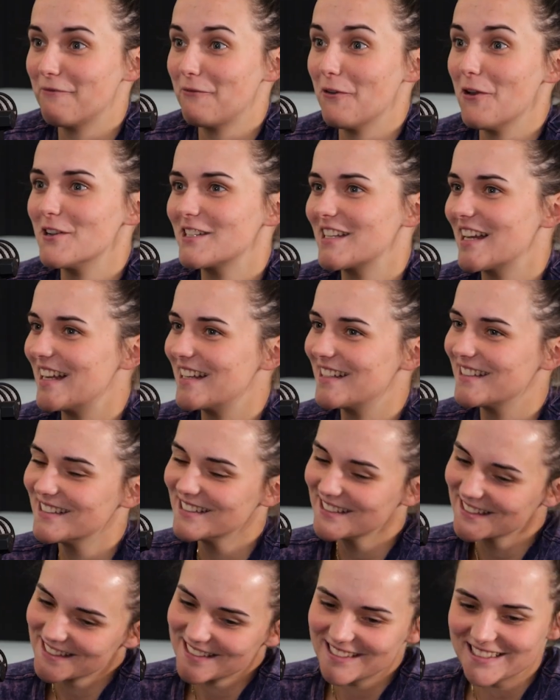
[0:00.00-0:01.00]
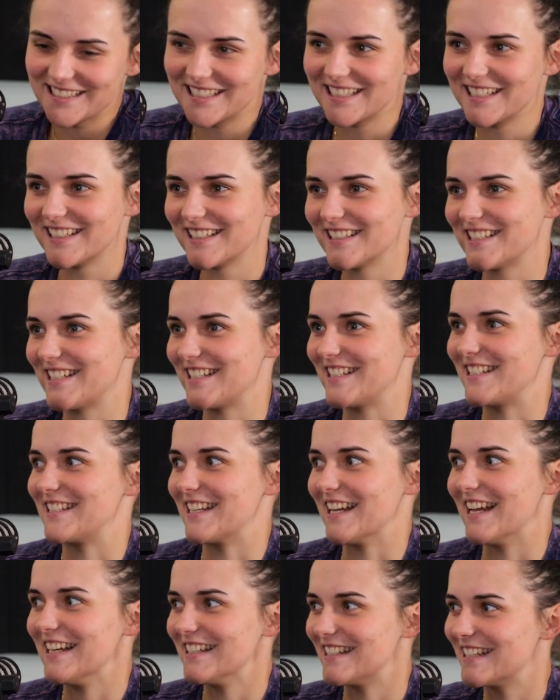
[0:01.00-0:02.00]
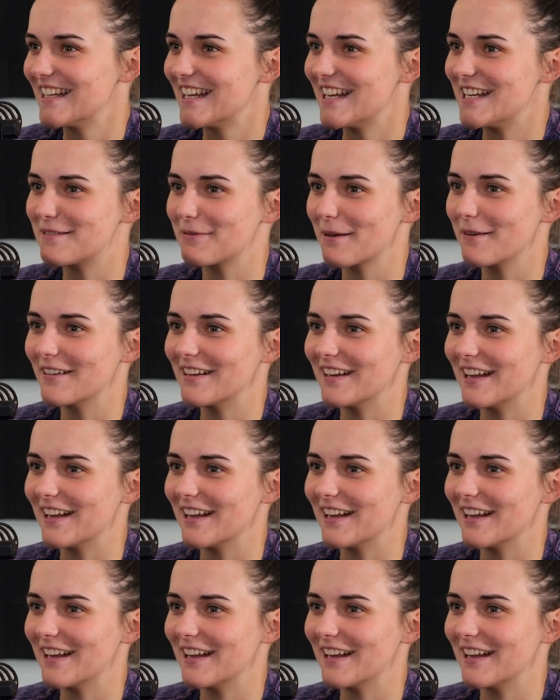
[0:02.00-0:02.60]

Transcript: first date. Shit. He's probably